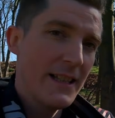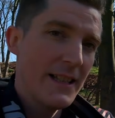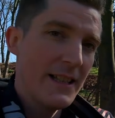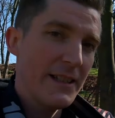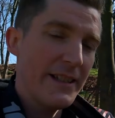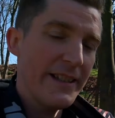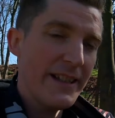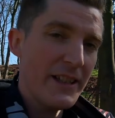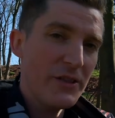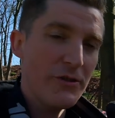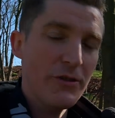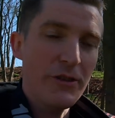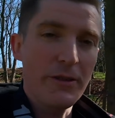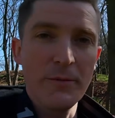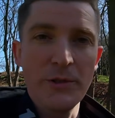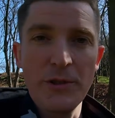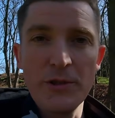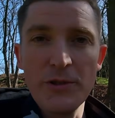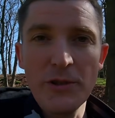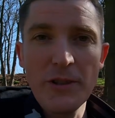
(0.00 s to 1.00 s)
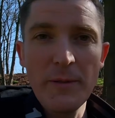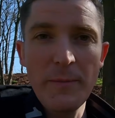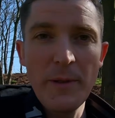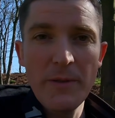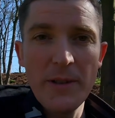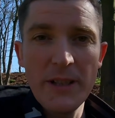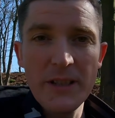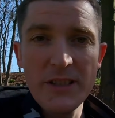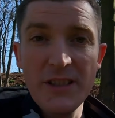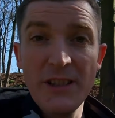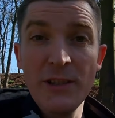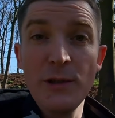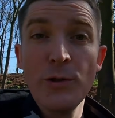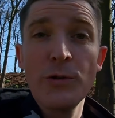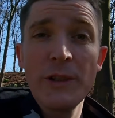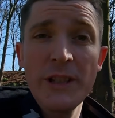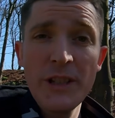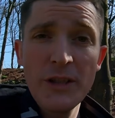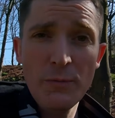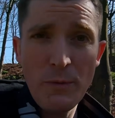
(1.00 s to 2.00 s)
The next trail I'm going to talk about is the
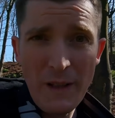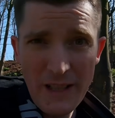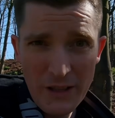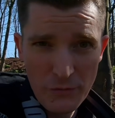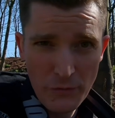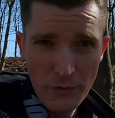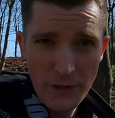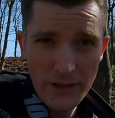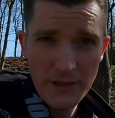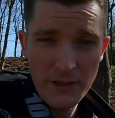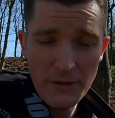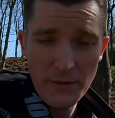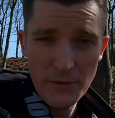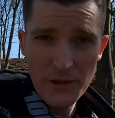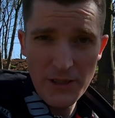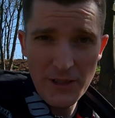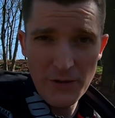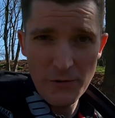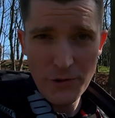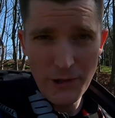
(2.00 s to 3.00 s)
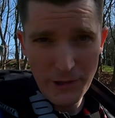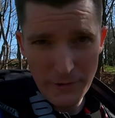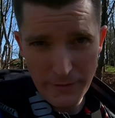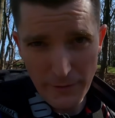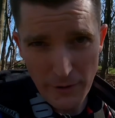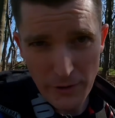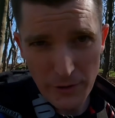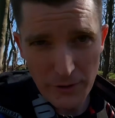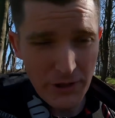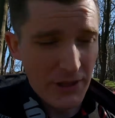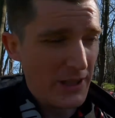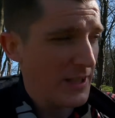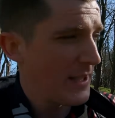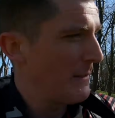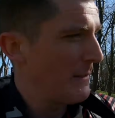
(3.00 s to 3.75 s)
Lonies Wedge run that you'll see in Trail Forks.